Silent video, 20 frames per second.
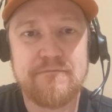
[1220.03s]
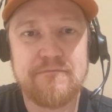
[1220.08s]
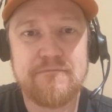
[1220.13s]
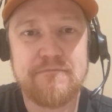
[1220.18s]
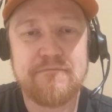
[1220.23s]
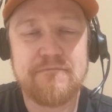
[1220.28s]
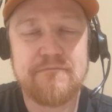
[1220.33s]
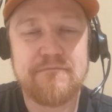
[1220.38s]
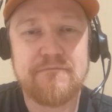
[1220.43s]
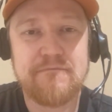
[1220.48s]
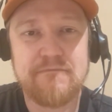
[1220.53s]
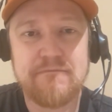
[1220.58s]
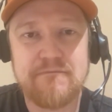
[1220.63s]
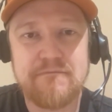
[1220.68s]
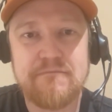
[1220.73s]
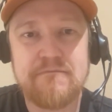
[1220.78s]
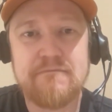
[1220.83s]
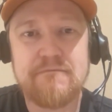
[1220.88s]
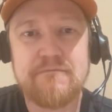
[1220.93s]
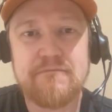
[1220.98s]

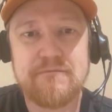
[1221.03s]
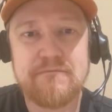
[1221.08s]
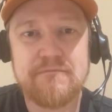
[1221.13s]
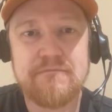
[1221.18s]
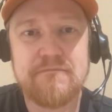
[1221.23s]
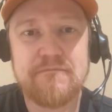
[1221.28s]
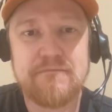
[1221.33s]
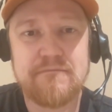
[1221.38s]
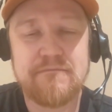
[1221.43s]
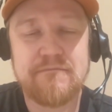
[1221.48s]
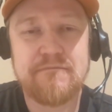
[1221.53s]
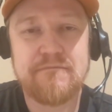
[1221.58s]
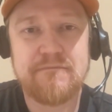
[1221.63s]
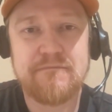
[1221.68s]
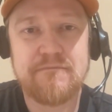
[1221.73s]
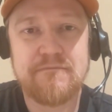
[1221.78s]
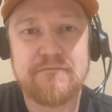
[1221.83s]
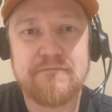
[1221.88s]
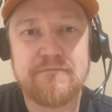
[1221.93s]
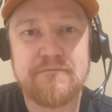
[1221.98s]

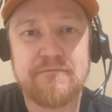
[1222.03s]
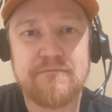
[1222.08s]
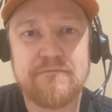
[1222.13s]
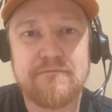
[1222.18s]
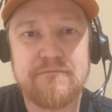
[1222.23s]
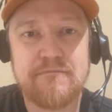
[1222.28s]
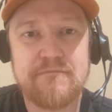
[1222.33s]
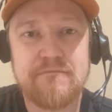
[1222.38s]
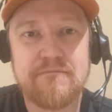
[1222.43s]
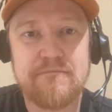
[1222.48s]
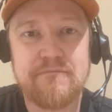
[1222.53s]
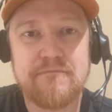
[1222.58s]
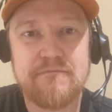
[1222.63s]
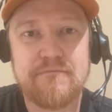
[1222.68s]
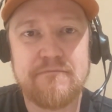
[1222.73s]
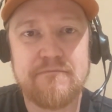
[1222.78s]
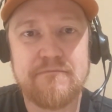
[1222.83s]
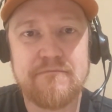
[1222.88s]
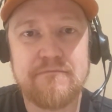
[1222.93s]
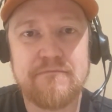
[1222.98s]

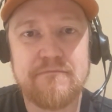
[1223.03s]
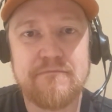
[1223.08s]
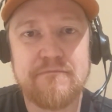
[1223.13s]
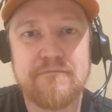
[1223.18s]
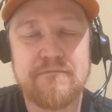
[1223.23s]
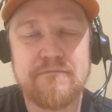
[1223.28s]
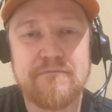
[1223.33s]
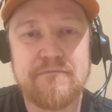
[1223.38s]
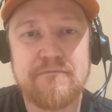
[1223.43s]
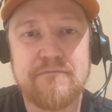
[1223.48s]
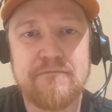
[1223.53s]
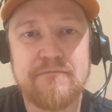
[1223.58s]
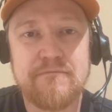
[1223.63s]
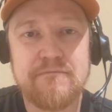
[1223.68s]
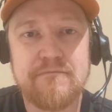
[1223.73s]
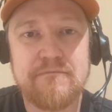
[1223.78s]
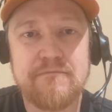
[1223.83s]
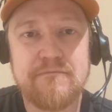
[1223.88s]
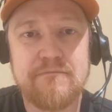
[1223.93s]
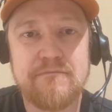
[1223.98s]

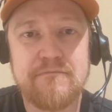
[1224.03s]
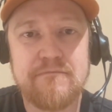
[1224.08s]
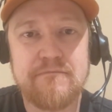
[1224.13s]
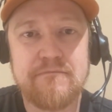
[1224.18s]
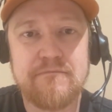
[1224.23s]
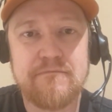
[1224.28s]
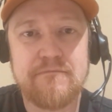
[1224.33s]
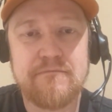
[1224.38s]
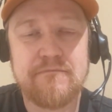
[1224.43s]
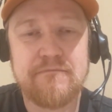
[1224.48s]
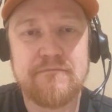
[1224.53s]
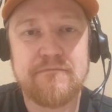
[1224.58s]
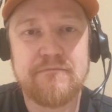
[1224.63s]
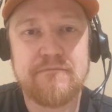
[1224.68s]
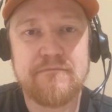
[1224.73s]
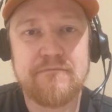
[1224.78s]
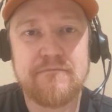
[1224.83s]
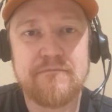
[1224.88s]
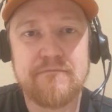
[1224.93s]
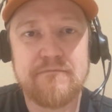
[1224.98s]

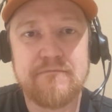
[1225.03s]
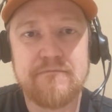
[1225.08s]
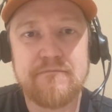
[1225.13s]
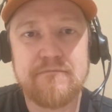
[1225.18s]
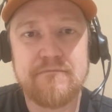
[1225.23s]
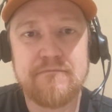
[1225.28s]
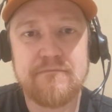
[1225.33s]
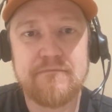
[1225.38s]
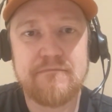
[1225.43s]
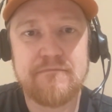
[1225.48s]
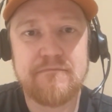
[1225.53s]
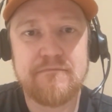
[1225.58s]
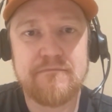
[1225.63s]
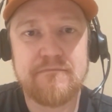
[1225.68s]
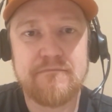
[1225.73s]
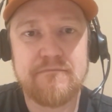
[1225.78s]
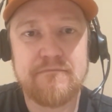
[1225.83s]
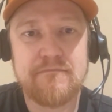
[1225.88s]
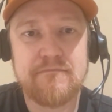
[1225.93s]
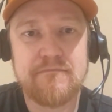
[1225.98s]

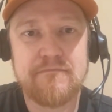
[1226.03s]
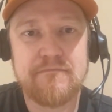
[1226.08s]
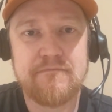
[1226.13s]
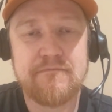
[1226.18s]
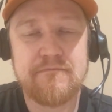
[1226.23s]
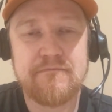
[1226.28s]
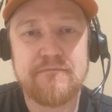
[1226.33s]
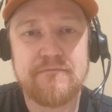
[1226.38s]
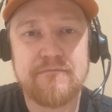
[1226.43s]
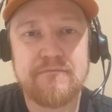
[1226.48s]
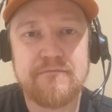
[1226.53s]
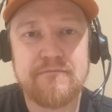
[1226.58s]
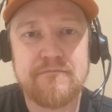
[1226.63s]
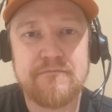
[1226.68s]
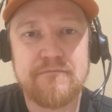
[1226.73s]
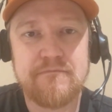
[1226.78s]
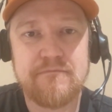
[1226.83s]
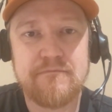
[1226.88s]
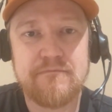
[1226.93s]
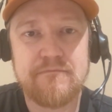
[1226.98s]

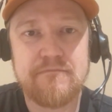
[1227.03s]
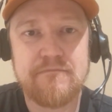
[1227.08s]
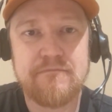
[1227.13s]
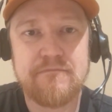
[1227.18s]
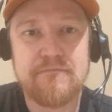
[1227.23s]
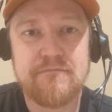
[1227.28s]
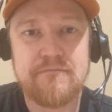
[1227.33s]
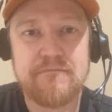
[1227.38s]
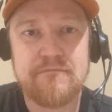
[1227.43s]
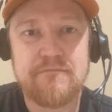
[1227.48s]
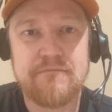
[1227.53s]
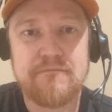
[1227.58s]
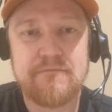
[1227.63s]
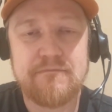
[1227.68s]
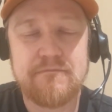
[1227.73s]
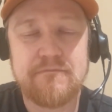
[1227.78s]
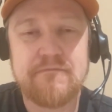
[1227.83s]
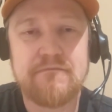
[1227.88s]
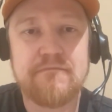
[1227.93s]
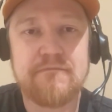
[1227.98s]
(not speaking)